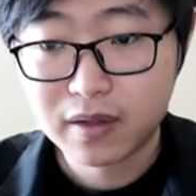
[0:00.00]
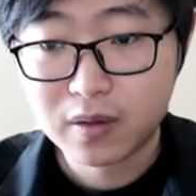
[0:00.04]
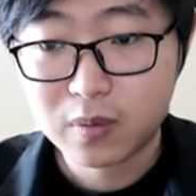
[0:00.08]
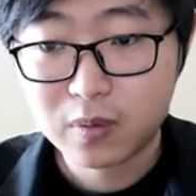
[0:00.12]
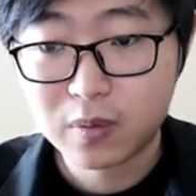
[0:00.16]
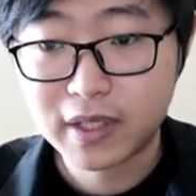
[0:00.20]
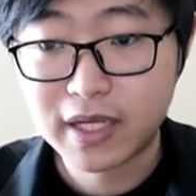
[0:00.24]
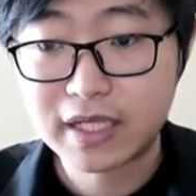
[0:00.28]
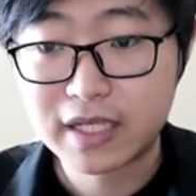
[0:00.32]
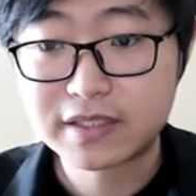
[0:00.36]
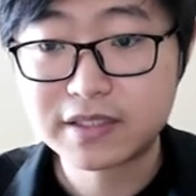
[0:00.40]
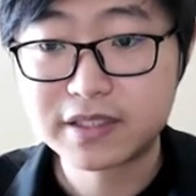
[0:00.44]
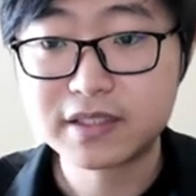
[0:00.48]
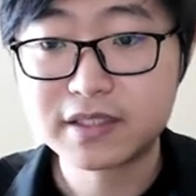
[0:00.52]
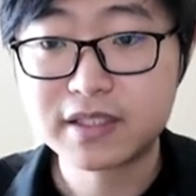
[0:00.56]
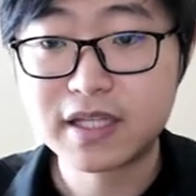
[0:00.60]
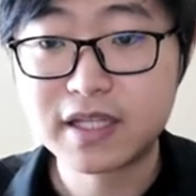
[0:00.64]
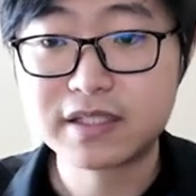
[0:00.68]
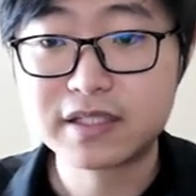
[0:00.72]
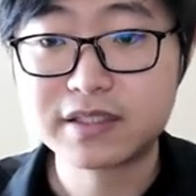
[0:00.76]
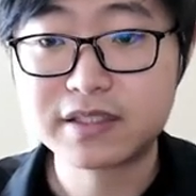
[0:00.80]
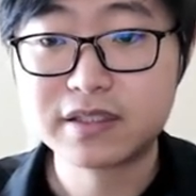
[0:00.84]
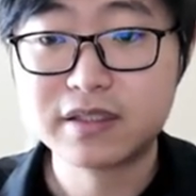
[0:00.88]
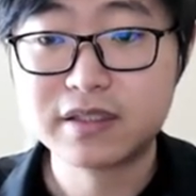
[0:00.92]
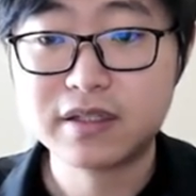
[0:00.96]
We can see
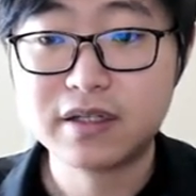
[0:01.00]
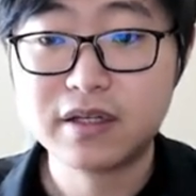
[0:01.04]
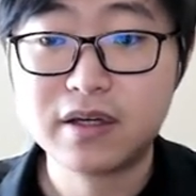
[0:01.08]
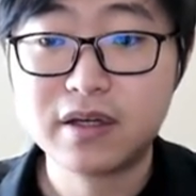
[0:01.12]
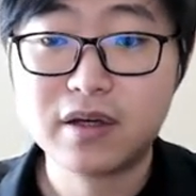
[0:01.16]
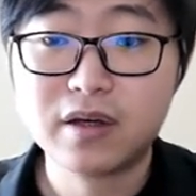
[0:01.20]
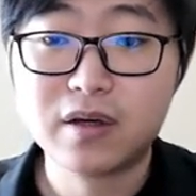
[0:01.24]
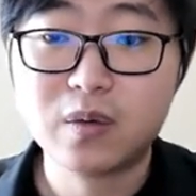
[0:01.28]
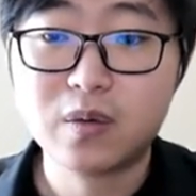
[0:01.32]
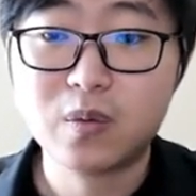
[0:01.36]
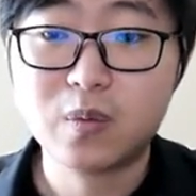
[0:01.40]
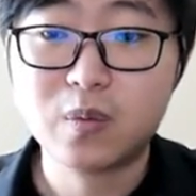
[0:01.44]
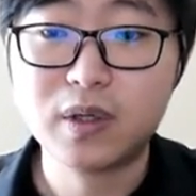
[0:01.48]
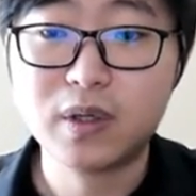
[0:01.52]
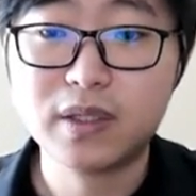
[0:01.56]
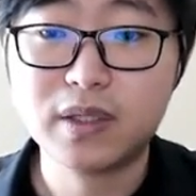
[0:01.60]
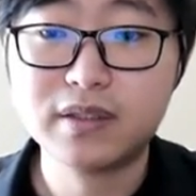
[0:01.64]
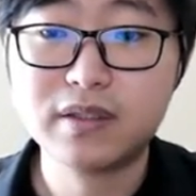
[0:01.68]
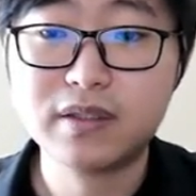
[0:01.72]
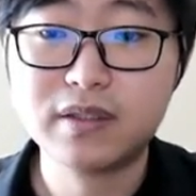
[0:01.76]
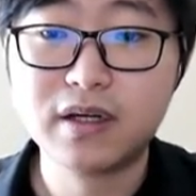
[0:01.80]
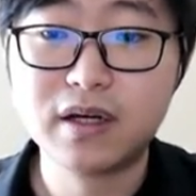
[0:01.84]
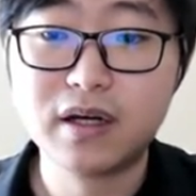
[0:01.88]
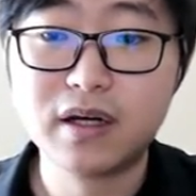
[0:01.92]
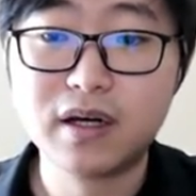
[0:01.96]
that
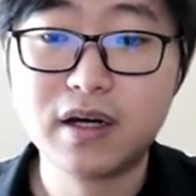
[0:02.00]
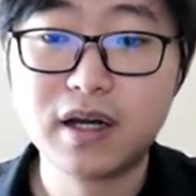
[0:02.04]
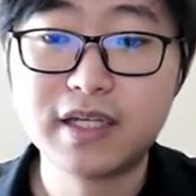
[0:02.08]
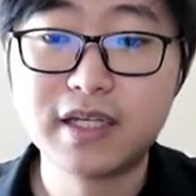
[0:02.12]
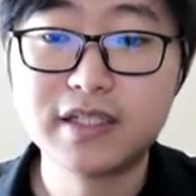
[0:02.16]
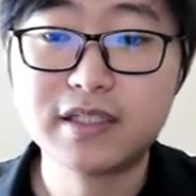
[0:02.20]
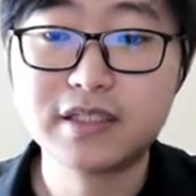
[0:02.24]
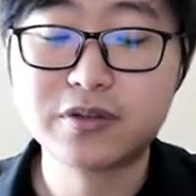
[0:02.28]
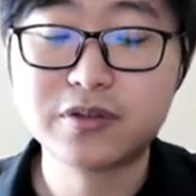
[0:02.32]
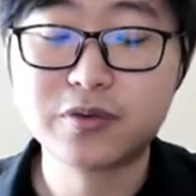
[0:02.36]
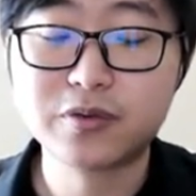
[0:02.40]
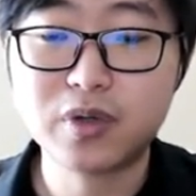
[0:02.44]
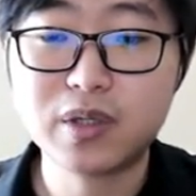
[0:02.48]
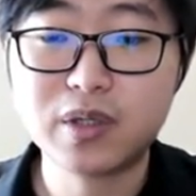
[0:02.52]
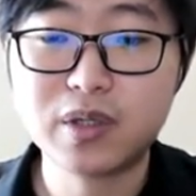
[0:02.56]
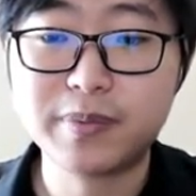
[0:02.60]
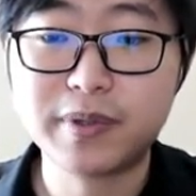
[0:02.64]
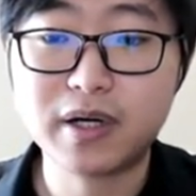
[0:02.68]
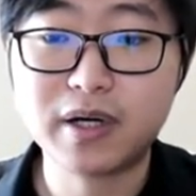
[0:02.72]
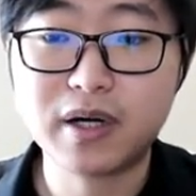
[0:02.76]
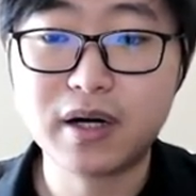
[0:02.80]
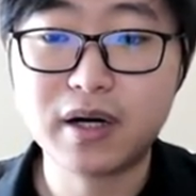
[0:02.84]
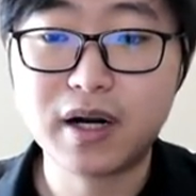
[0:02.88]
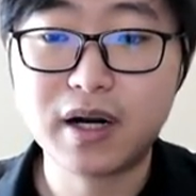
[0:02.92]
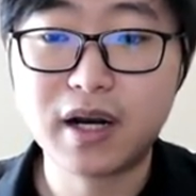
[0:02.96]
when the agent
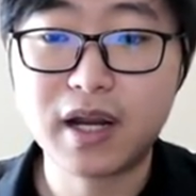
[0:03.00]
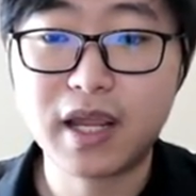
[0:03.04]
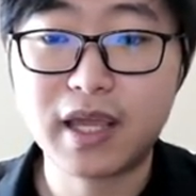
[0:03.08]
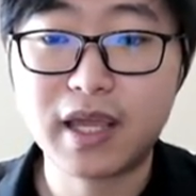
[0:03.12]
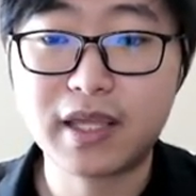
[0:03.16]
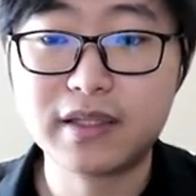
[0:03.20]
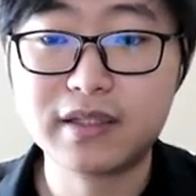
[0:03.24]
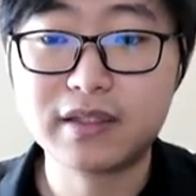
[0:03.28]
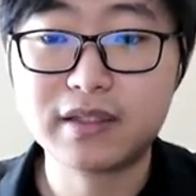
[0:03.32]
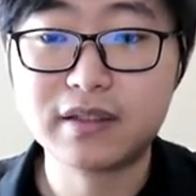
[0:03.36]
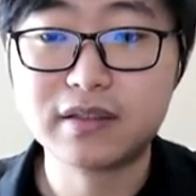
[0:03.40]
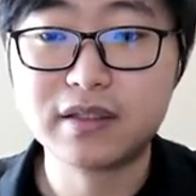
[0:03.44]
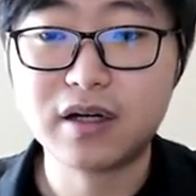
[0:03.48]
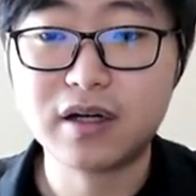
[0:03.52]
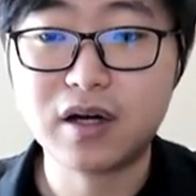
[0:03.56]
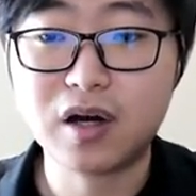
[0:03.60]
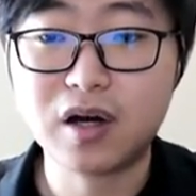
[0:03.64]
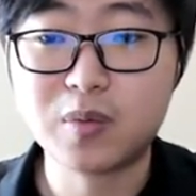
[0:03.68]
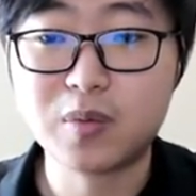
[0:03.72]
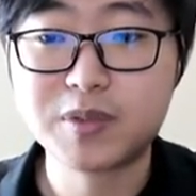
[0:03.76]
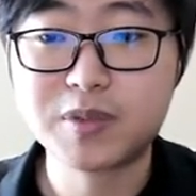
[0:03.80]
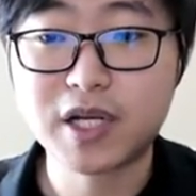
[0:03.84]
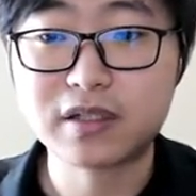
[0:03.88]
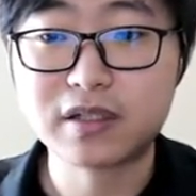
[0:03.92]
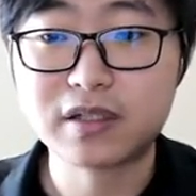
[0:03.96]
scraper and the
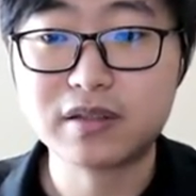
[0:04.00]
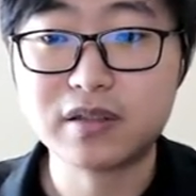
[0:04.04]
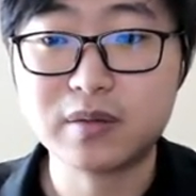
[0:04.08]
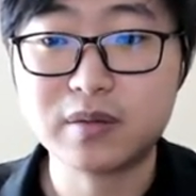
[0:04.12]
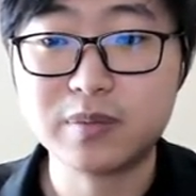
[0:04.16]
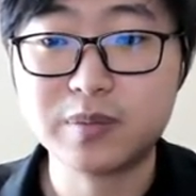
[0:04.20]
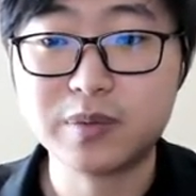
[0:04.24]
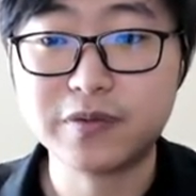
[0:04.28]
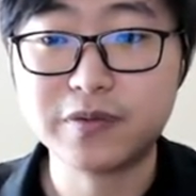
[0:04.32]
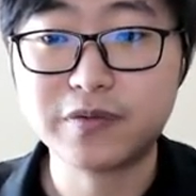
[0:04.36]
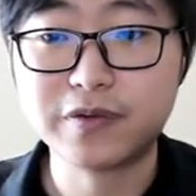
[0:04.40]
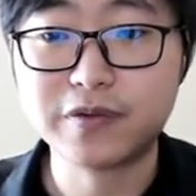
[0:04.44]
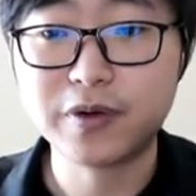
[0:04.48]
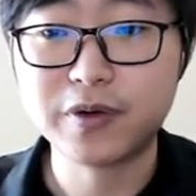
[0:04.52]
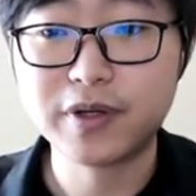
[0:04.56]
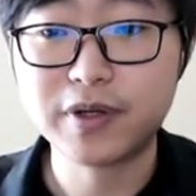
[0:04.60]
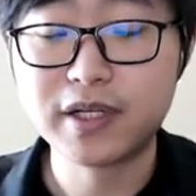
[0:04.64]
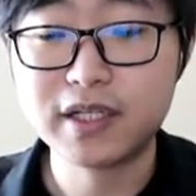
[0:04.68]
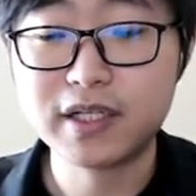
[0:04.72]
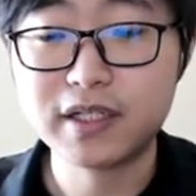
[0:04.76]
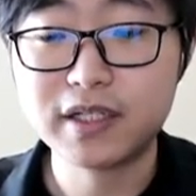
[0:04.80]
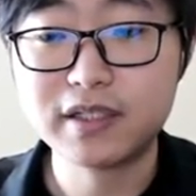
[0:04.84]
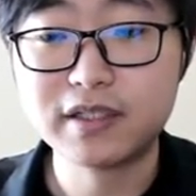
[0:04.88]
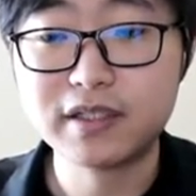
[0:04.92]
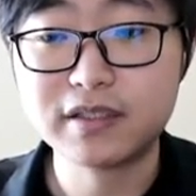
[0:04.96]
object move
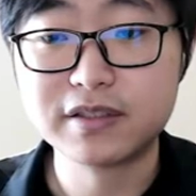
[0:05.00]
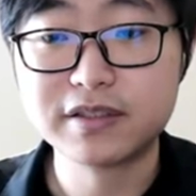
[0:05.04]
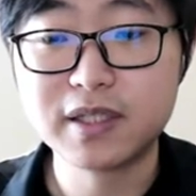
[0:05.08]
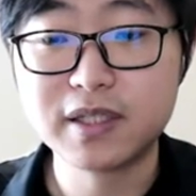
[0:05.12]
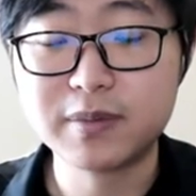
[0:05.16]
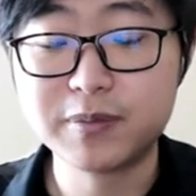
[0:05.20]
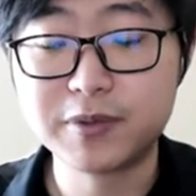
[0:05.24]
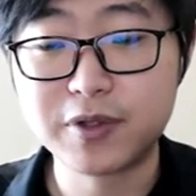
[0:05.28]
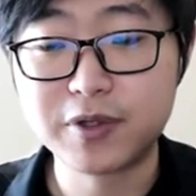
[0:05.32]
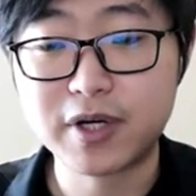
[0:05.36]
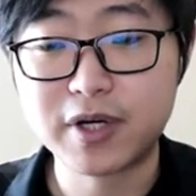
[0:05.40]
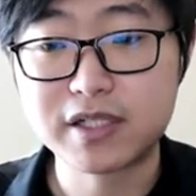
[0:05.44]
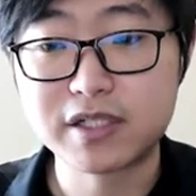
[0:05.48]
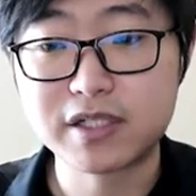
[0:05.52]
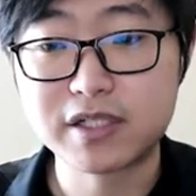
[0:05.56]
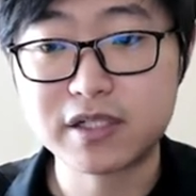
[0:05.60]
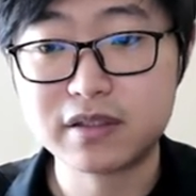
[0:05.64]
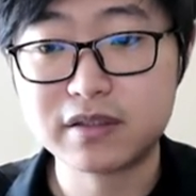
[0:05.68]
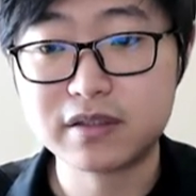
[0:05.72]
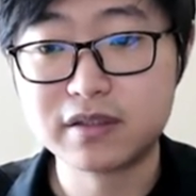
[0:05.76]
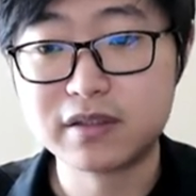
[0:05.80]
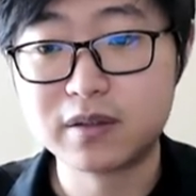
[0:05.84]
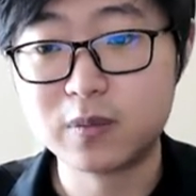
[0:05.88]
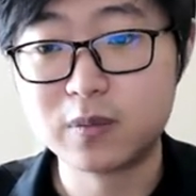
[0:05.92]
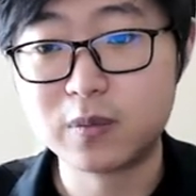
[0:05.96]
quickly in the same
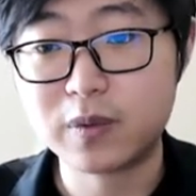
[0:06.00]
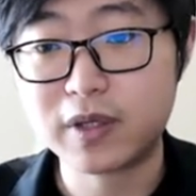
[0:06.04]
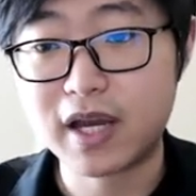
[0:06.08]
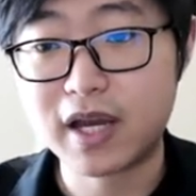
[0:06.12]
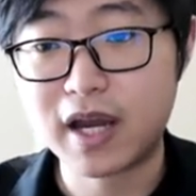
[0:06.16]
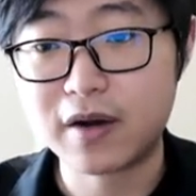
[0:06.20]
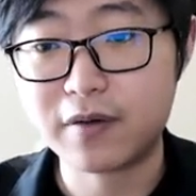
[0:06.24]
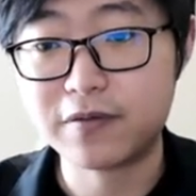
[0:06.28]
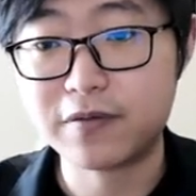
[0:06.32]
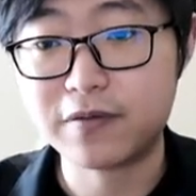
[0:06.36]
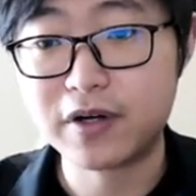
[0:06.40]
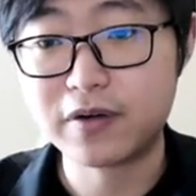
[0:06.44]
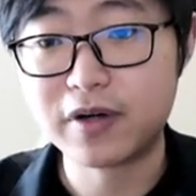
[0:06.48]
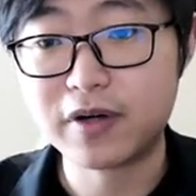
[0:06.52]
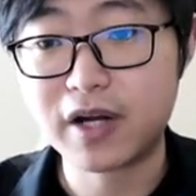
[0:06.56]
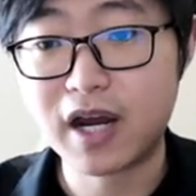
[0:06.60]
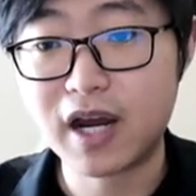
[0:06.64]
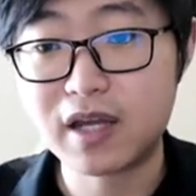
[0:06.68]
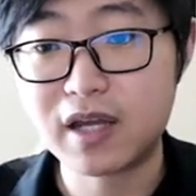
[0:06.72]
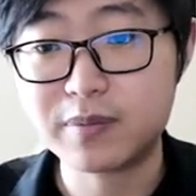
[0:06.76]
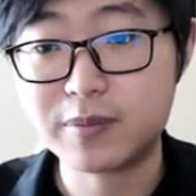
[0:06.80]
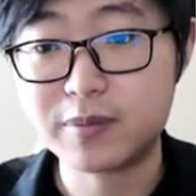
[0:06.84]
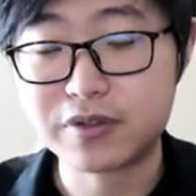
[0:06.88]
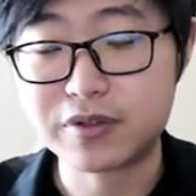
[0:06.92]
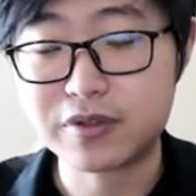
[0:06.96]
direction, then we have very
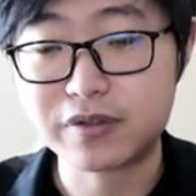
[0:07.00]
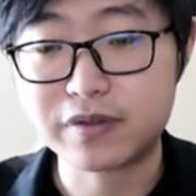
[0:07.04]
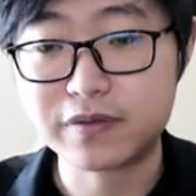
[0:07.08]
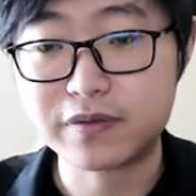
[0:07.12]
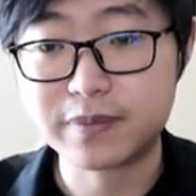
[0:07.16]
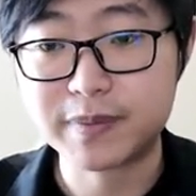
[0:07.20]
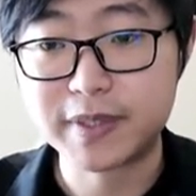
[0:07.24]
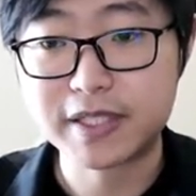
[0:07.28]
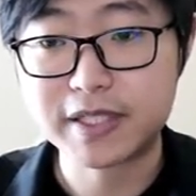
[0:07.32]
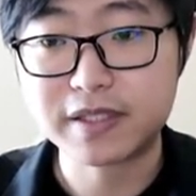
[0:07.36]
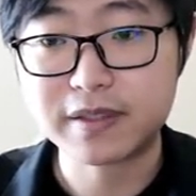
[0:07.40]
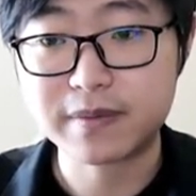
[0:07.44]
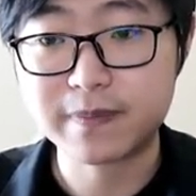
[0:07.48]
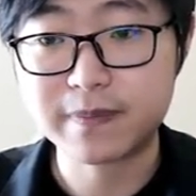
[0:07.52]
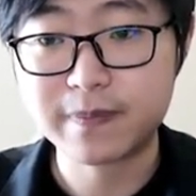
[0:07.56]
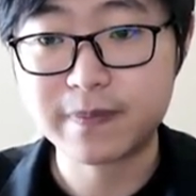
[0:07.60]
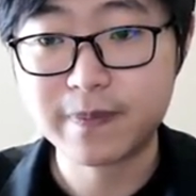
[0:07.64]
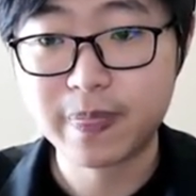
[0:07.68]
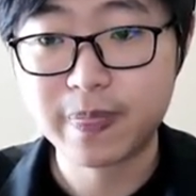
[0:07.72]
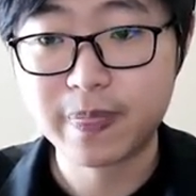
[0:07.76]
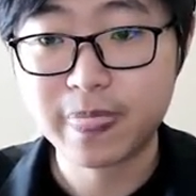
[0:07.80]
high mutual information.